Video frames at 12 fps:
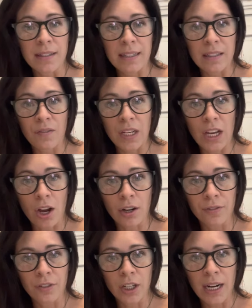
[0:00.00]
He's a
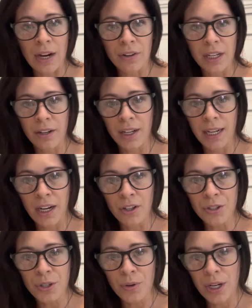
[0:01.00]
videographer out here in
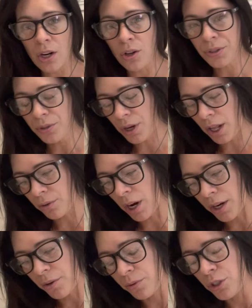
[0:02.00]
Arizona and also
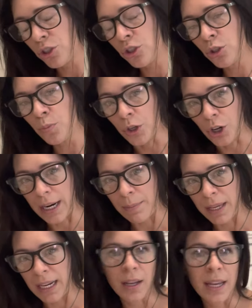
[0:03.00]
Colorado. It was super great
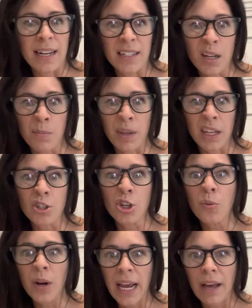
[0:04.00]
meeting. It ended up being
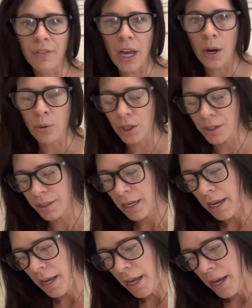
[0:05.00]
2.5 hours.
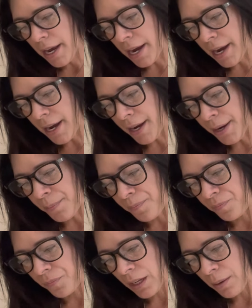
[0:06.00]

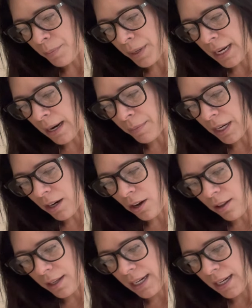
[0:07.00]
But I'm gonna
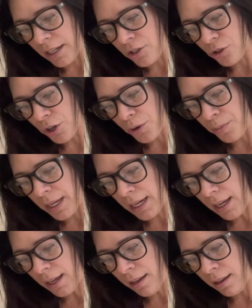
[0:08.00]
call it an intro
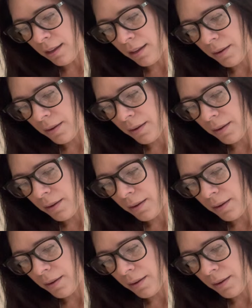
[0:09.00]
meeting.